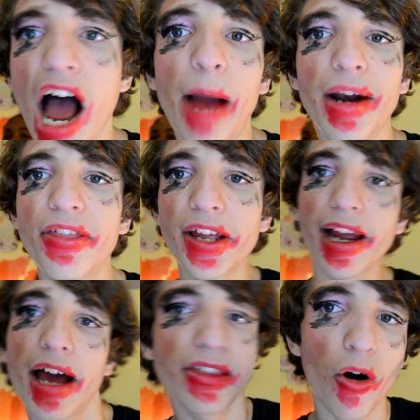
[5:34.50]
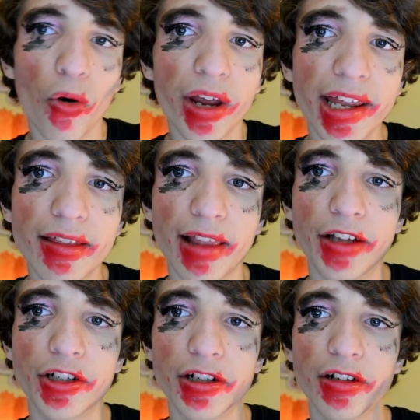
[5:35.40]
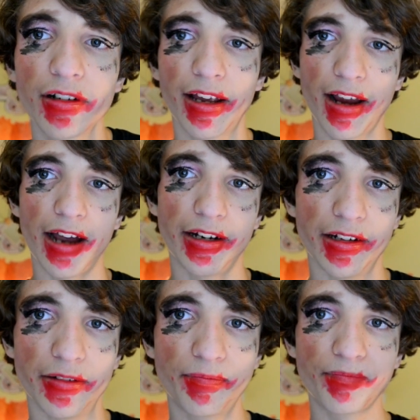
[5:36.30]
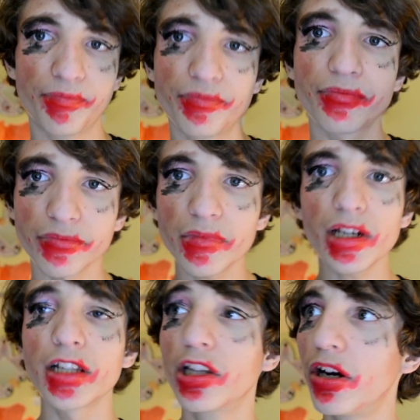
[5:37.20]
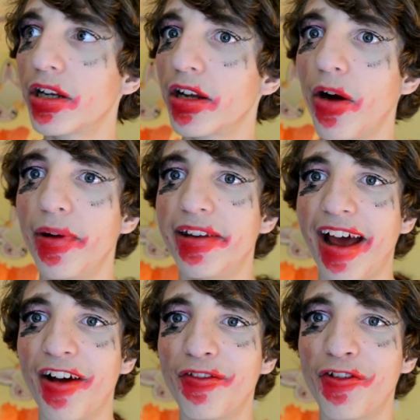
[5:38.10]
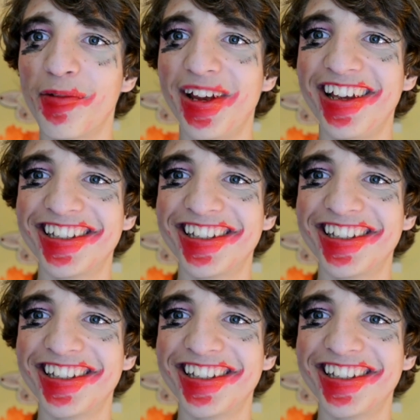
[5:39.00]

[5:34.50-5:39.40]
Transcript: I mean, I think I got the whole Heath Ledger, like, kind of look going down for me.